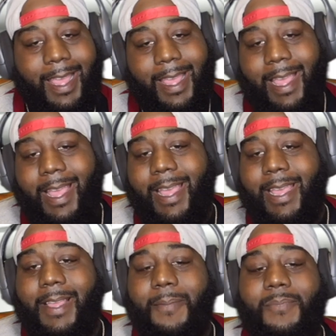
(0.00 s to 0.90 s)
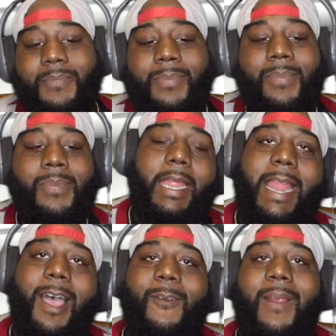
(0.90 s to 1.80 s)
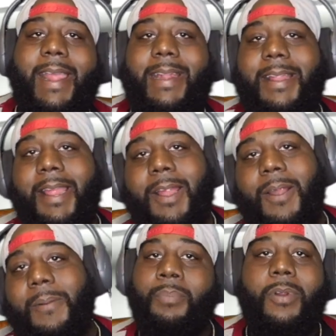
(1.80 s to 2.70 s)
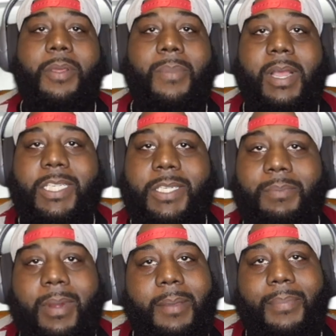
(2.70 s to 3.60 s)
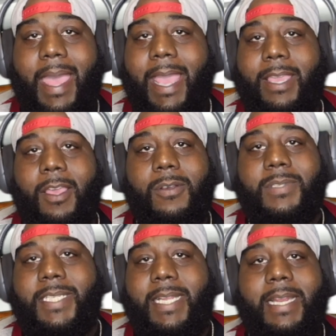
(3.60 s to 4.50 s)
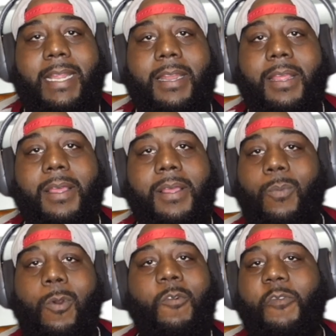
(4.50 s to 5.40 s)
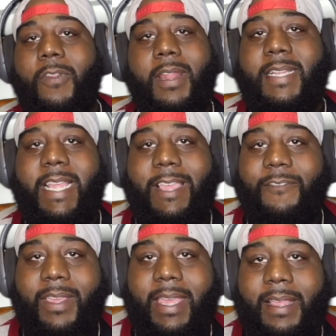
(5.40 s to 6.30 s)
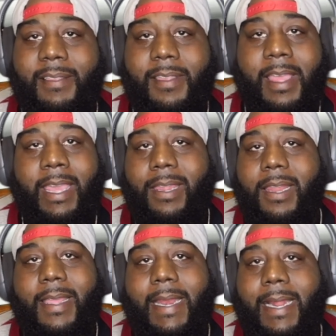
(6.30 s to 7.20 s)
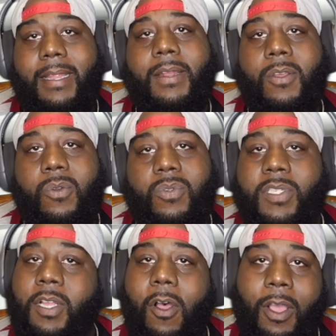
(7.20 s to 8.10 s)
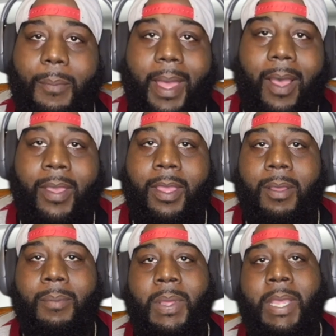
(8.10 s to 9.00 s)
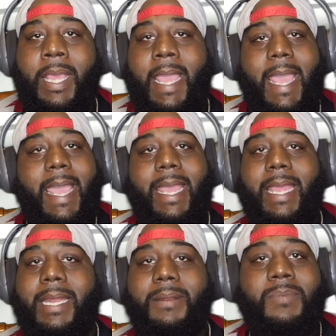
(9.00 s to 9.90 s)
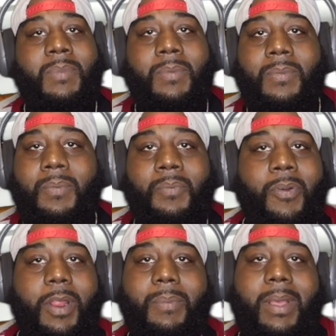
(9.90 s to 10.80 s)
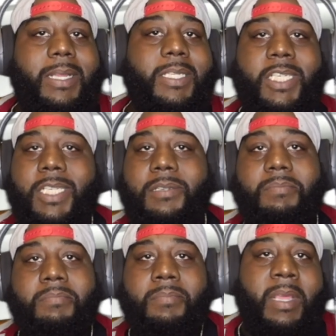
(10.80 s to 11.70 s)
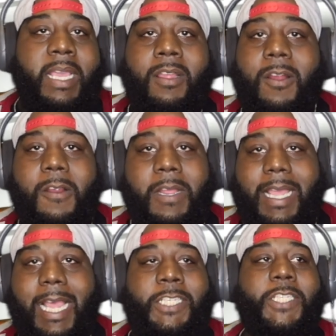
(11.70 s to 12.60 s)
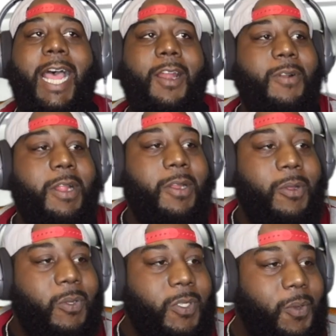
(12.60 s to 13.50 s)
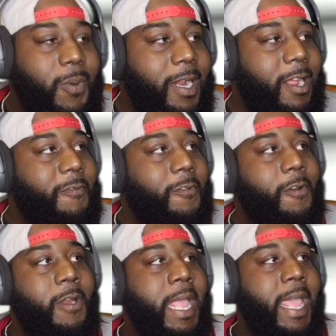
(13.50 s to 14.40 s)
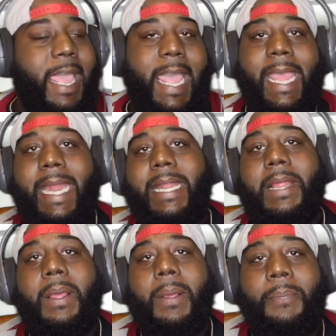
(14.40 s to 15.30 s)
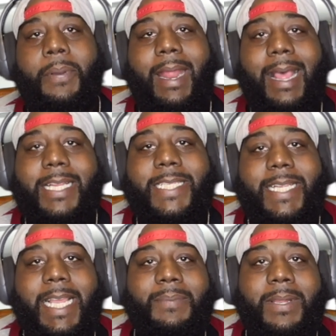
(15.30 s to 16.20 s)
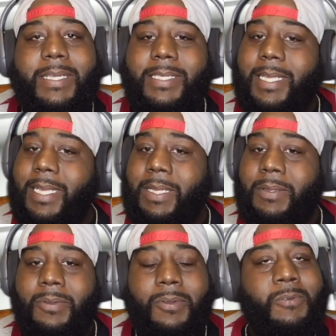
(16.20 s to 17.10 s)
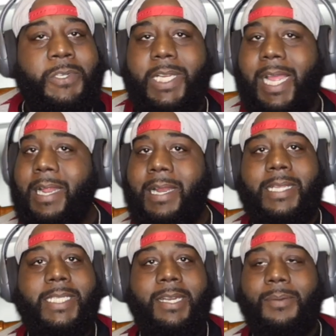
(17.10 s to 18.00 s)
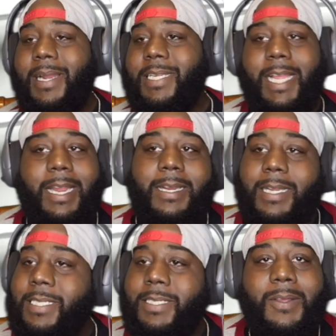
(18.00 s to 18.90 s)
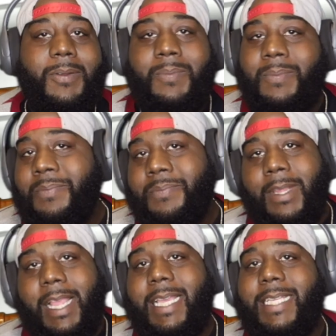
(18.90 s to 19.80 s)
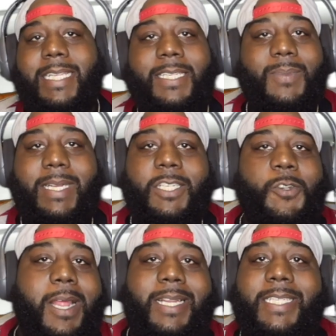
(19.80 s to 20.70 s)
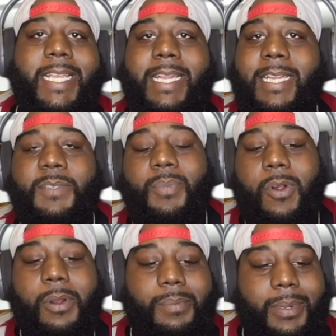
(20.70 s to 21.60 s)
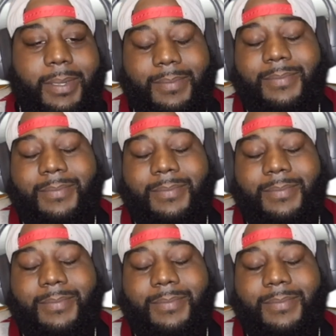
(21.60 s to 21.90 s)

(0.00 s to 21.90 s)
Hey. Now, right there, pretty much Moneybagg, yo, sitting in a room full of TVs, and he looking at the news talk about him, and pretty much... he heard he got shot on the news or whatever, and put out a statement and say, who shot at us? Ain't nobody shot at us. So I guess that's what they trying to say in this part, but